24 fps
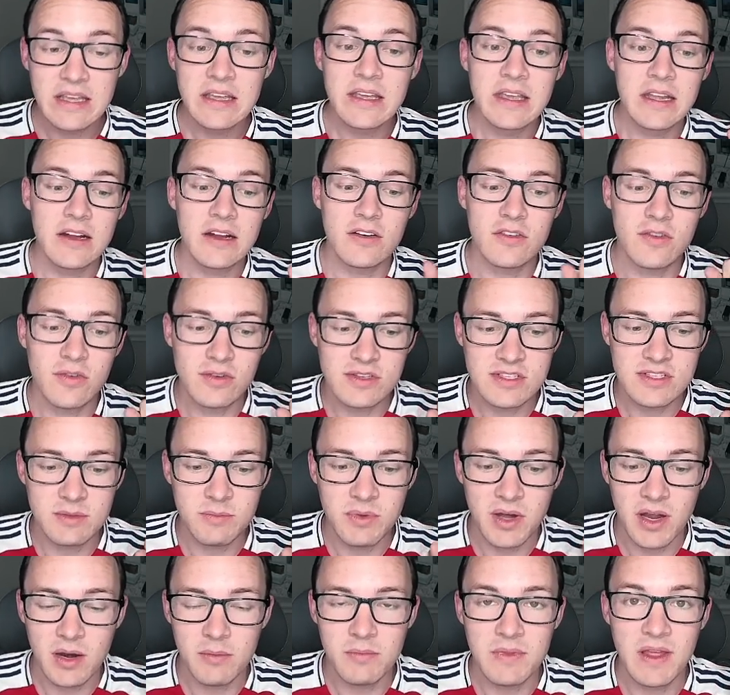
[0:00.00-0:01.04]
here towards the
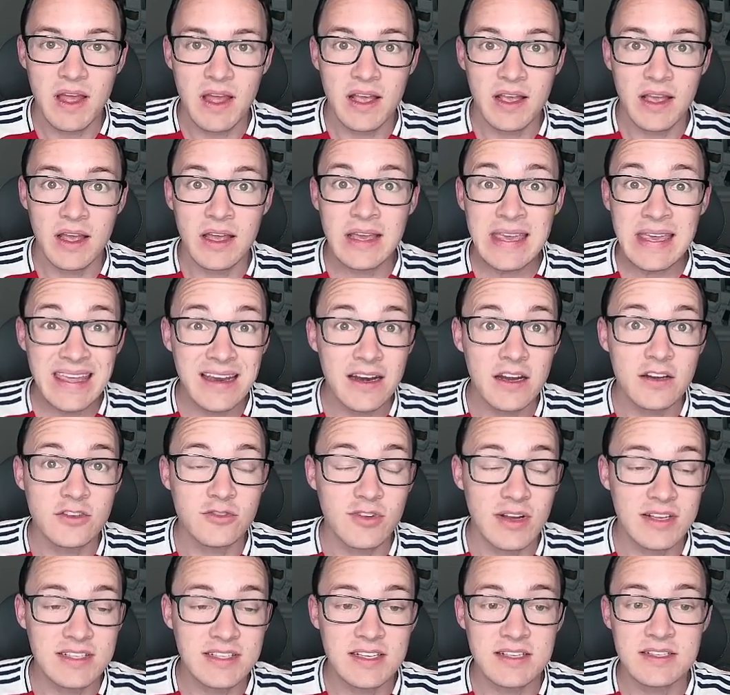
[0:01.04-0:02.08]
bottom that again
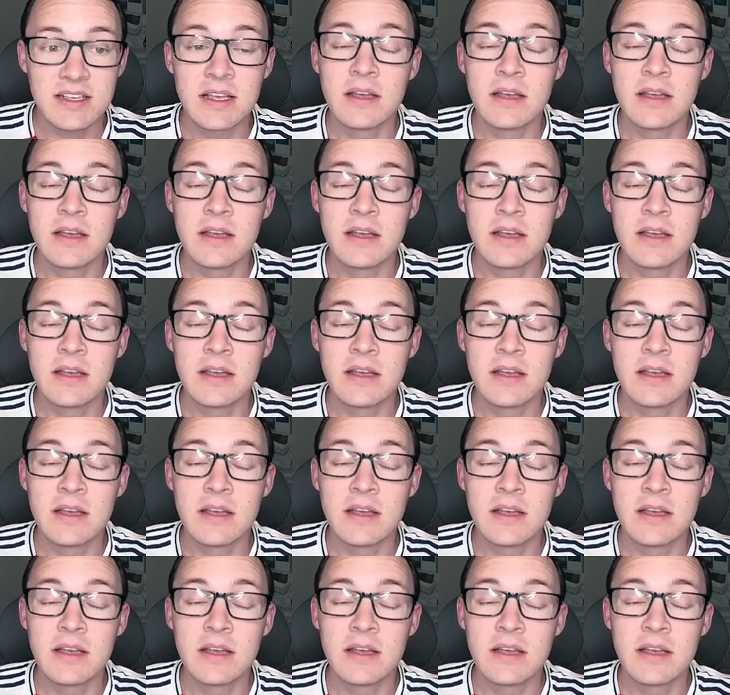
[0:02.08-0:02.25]
addresses